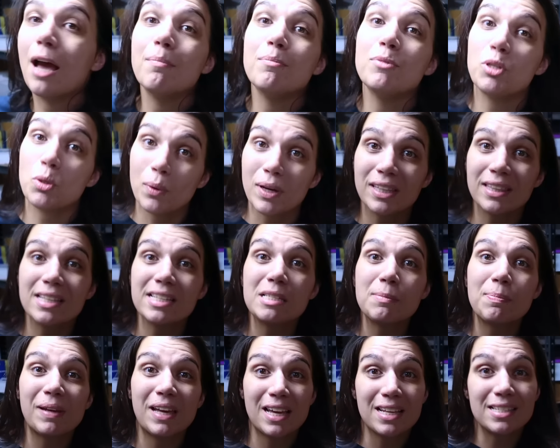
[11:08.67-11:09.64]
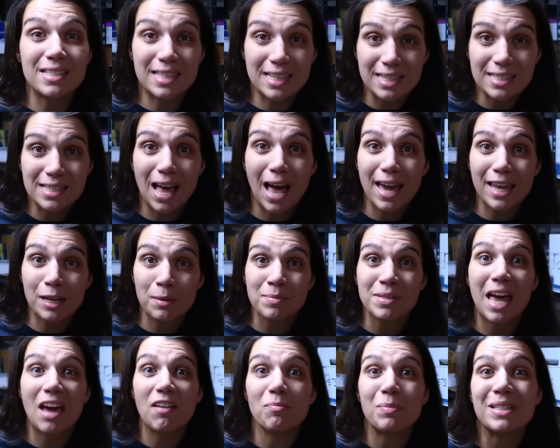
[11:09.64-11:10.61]
I'm doing this because these
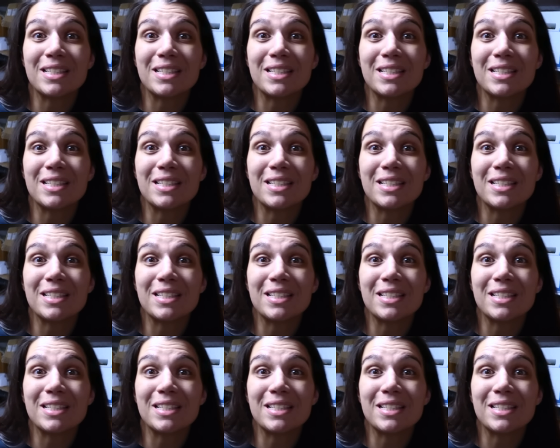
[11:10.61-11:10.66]
items have